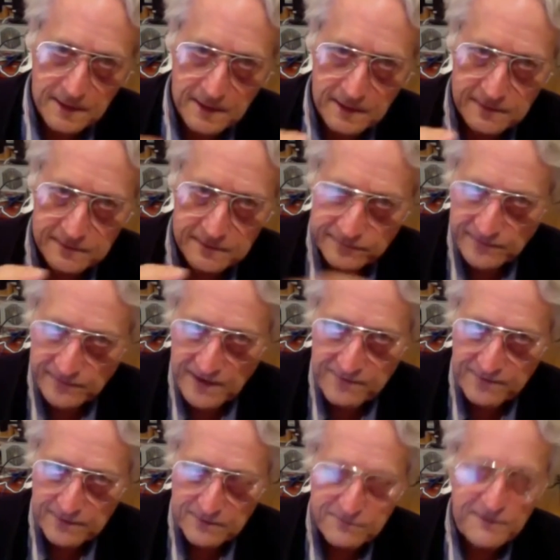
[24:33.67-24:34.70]
saving the
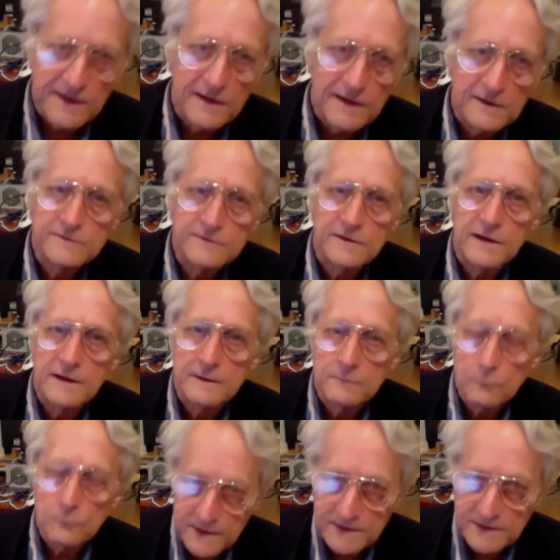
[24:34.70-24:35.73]
files and
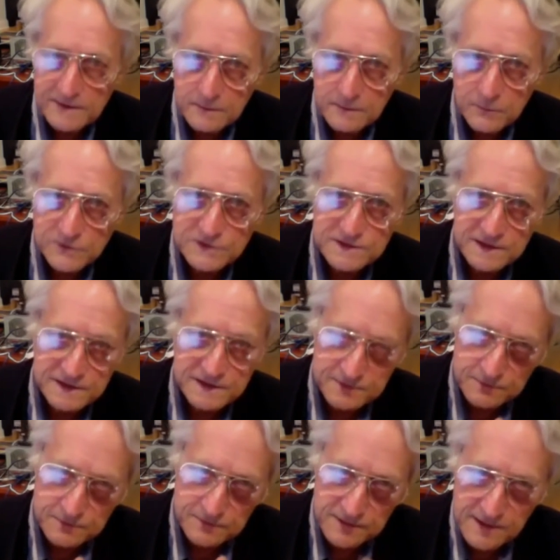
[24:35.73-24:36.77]
reading them, which it does through
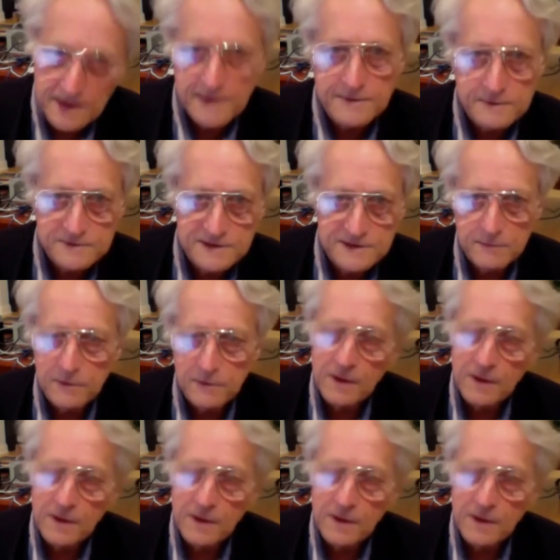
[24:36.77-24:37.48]
the inode table,